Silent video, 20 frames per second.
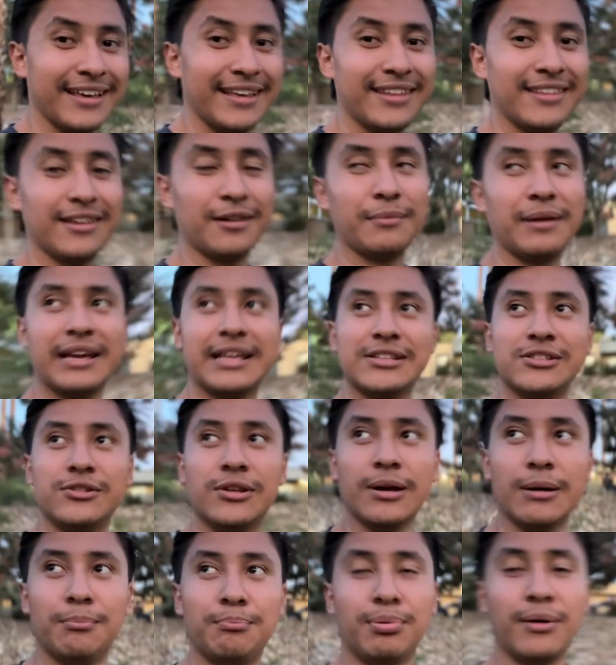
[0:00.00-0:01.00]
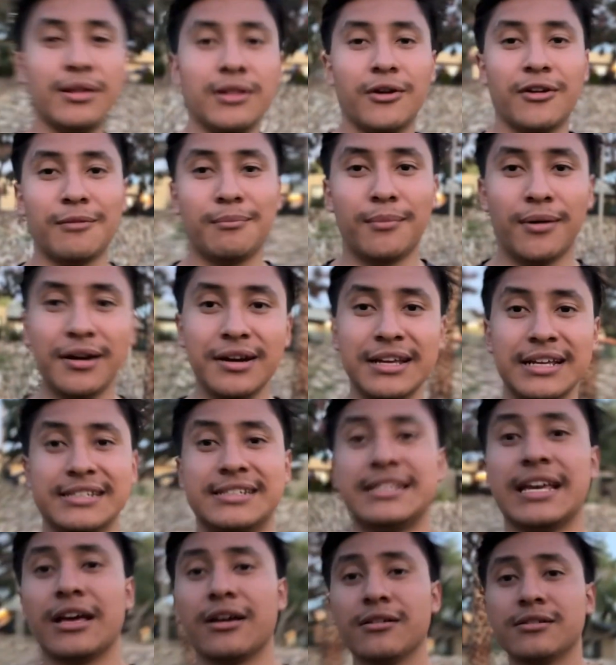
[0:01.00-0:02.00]
they're making a buttload of money in
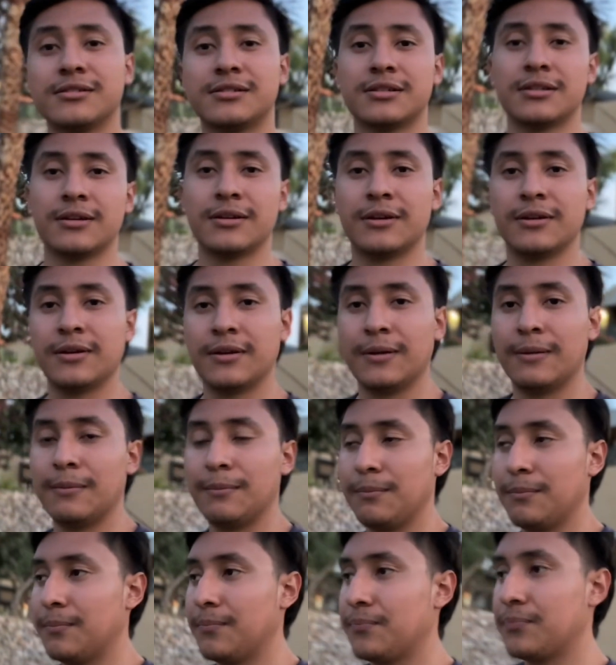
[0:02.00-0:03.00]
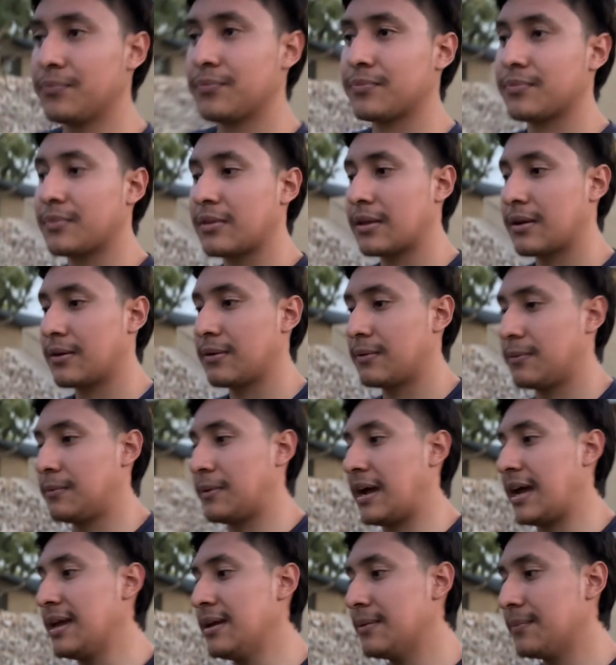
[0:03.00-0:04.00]
sales,
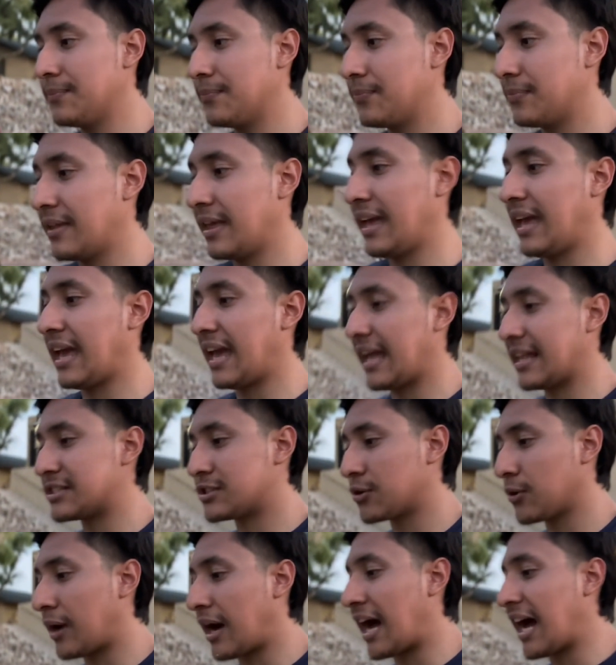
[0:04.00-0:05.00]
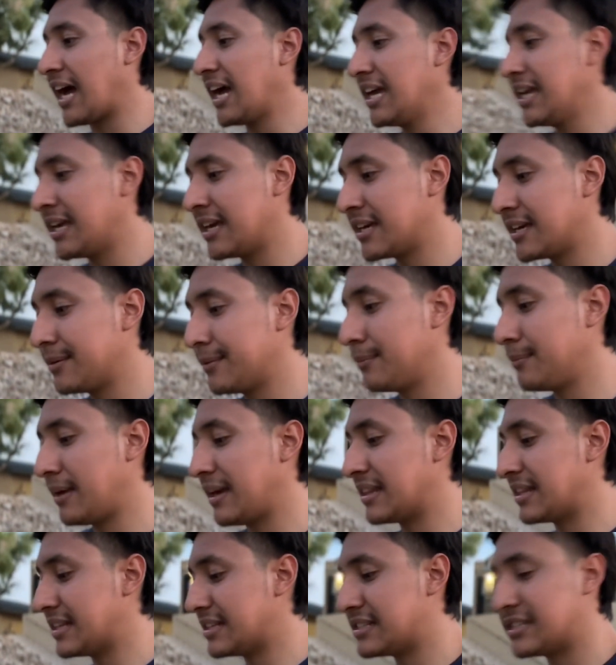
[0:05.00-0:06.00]
right? And so I
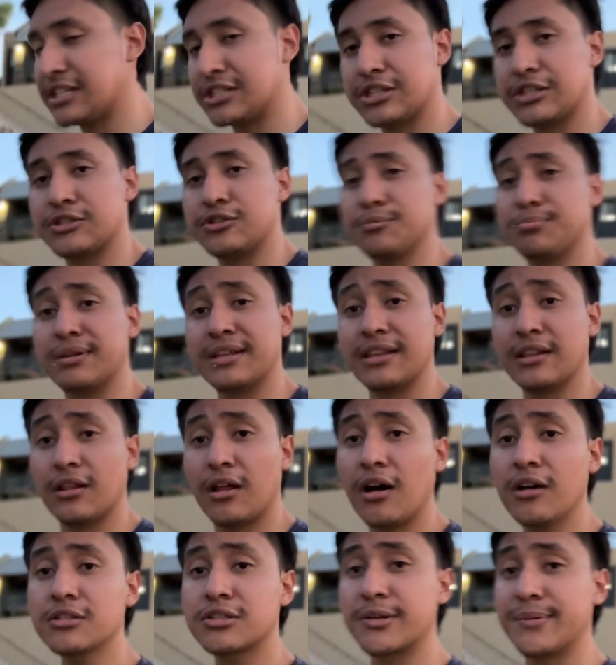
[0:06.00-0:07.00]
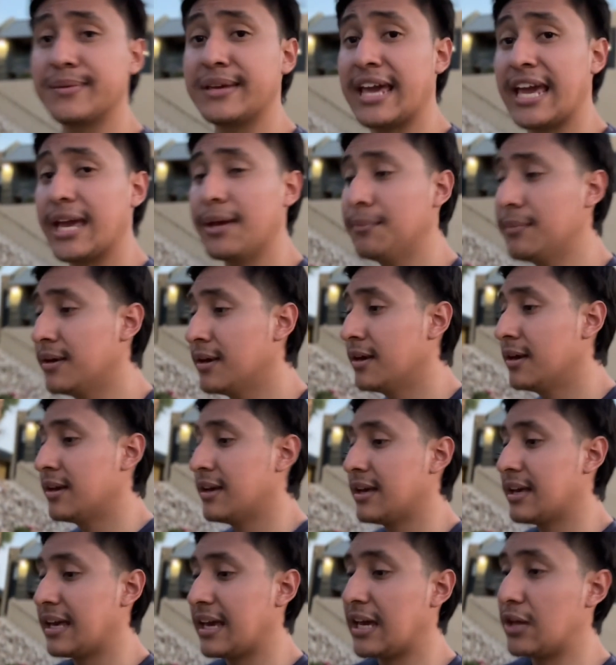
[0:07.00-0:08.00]
made the decision to play the long-term game
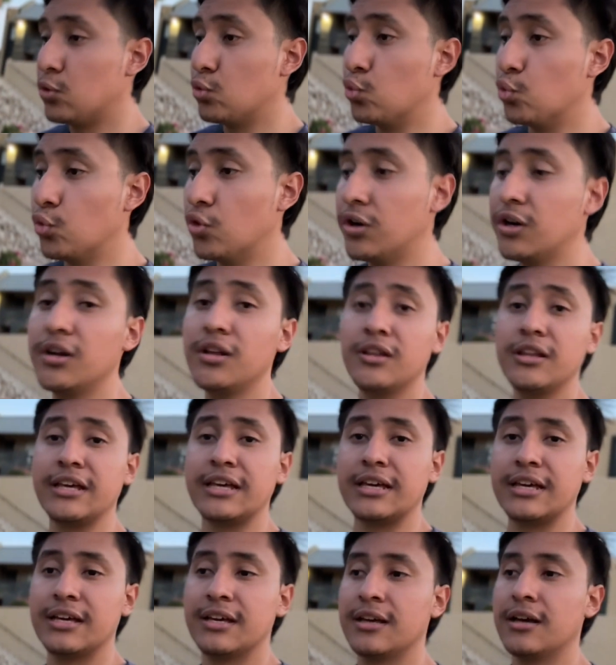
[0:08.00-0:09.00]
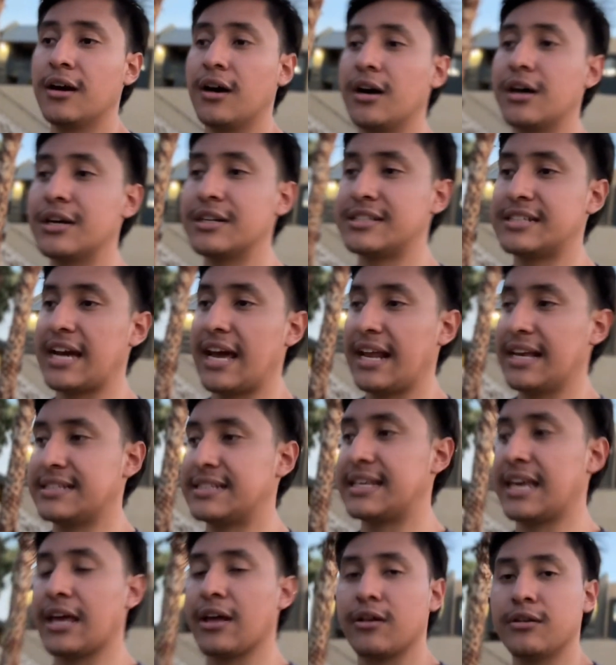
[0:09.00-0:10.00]
and really understanding
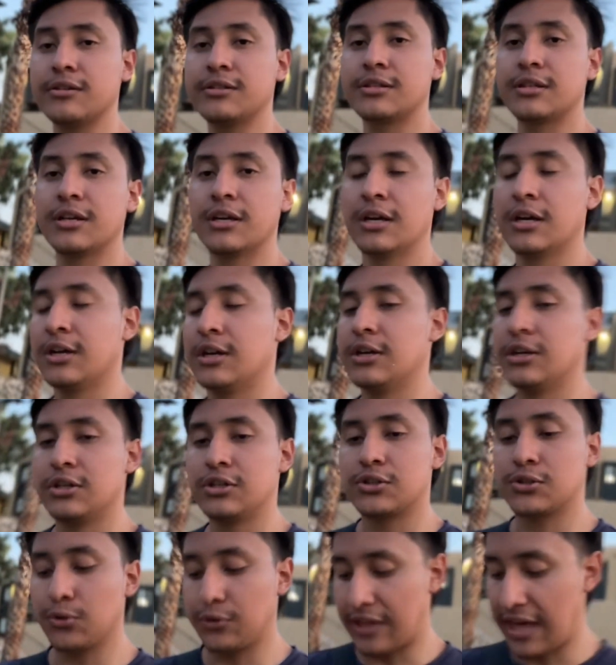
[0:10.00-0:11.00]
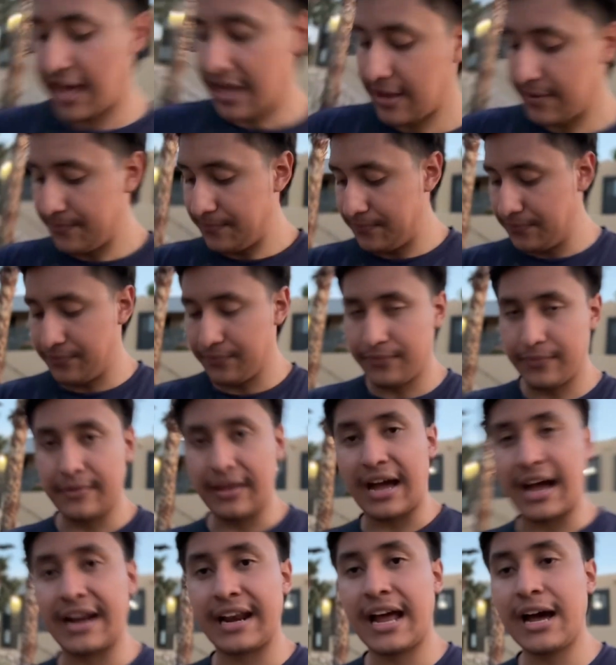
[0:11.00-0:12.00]
sales, so that
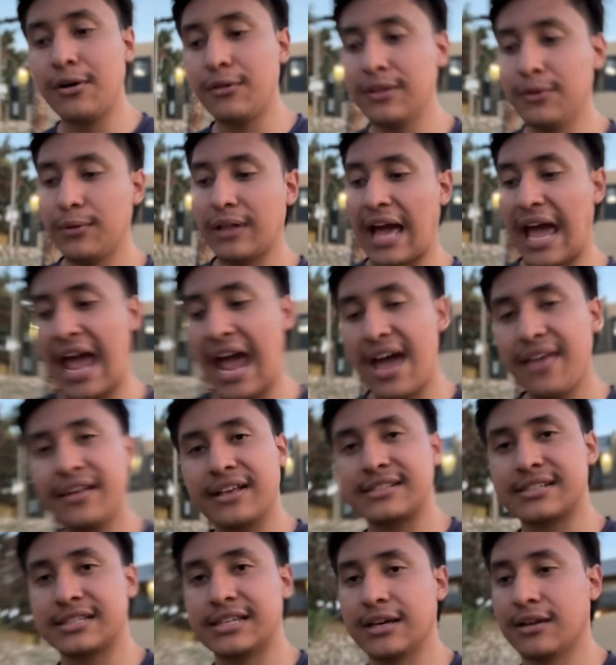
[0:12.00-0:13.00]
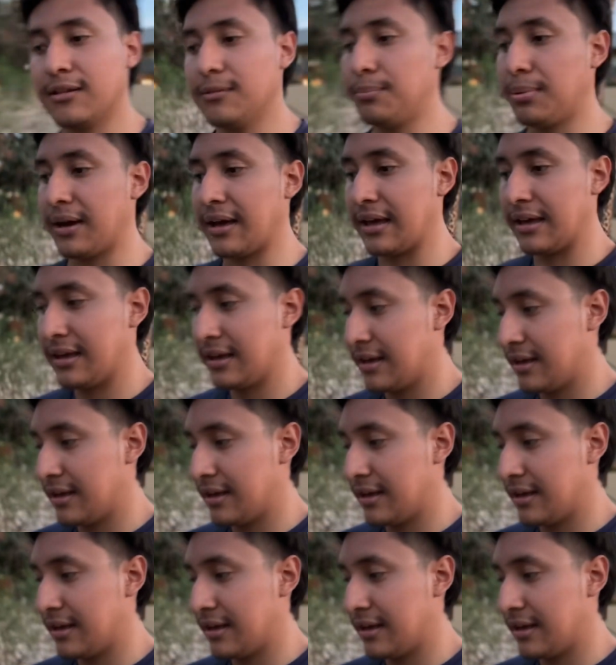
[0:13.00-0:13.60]
not only will I have that skill, but